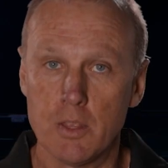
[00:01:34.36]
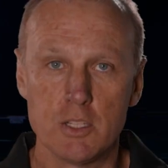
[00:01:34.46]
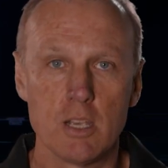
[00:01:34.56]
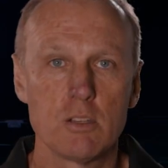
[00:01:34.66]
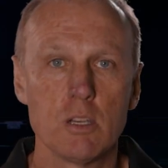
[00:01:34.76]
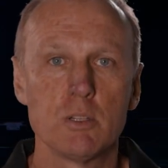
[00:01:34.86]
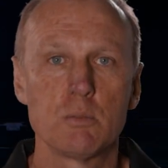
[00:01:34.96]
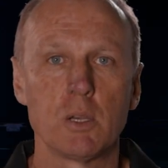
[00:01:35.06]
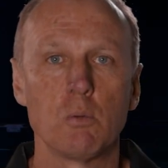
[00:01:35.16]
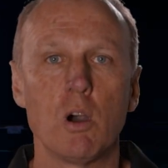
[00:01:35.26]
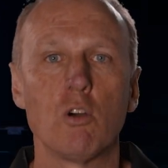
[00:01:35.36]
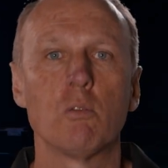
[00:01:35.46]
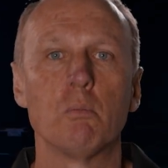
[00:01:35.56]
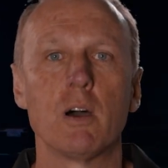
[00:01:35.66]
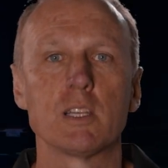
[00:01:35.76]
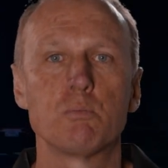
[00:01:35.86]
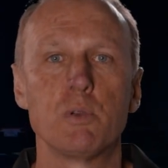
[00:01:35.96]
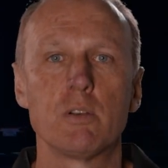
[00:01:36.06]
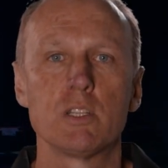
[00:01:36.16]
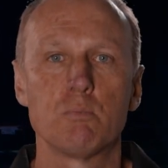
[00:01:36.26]
The Gen two has been welcomed by
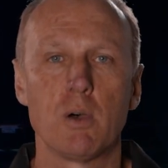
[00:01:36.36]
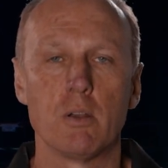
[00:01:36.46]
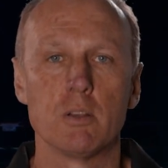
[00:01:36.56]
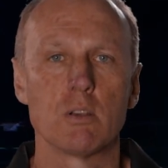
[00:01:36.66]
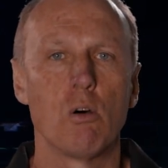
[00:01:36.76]
experienced boaters